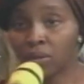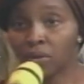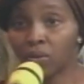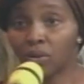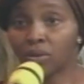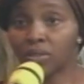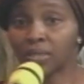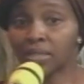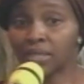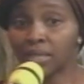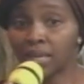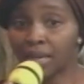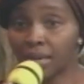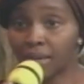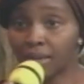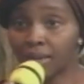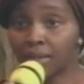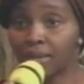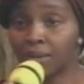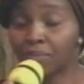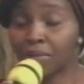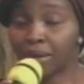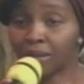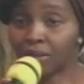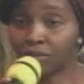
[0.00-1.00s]
Osea,
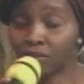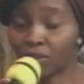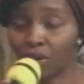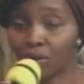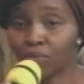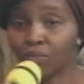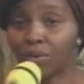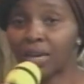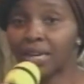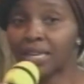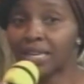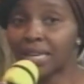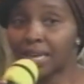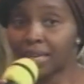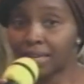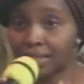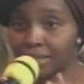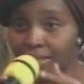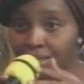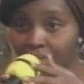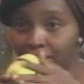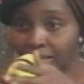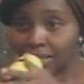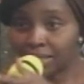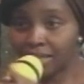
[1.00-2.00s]
makanogwalia,
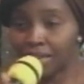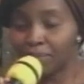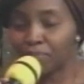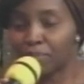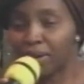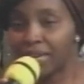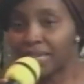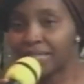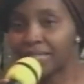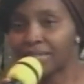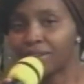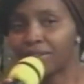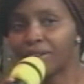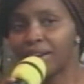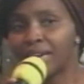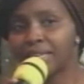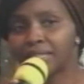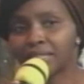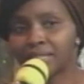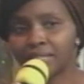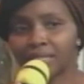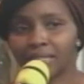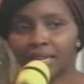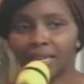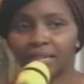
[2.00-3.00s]
tinye by the
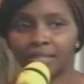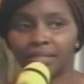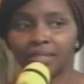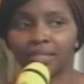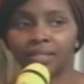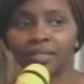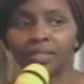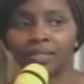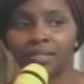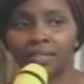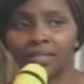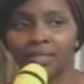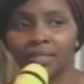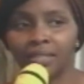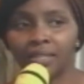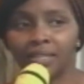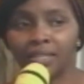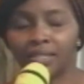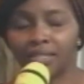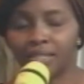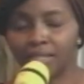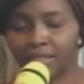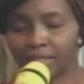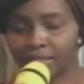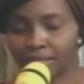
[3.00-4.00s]
right side.
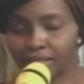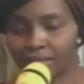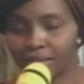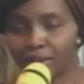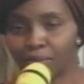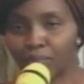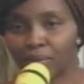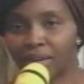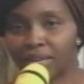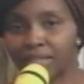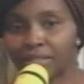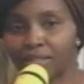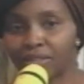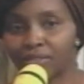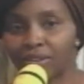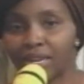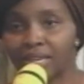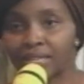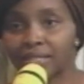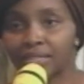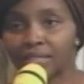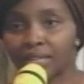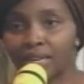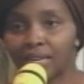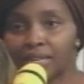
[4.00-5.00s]
Nitinye by the
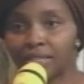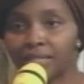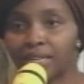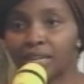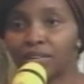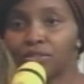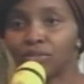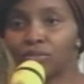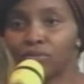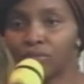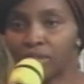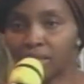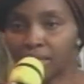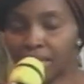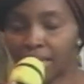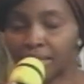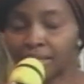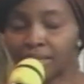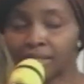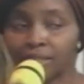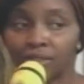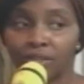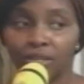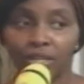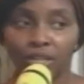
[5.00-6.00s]
right side that you
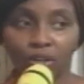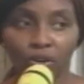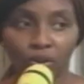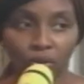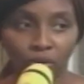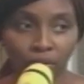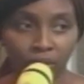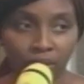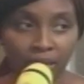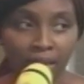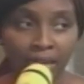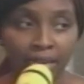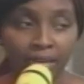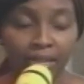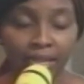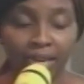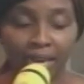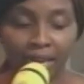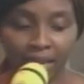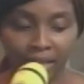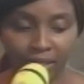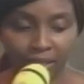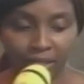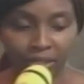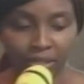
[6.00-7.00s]
get a
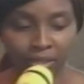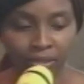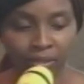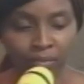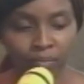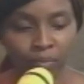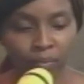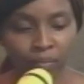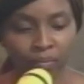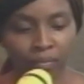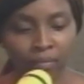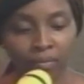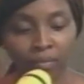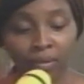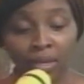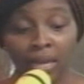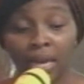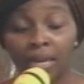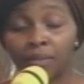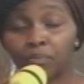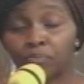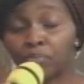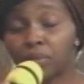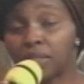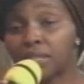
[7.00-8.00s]
catch.
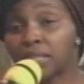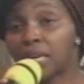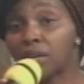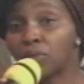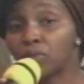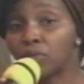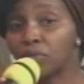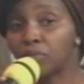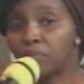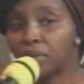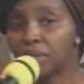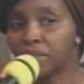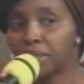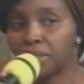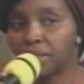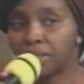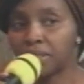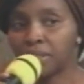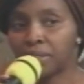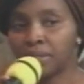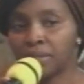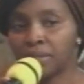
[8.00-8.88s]
And Peter obeyed.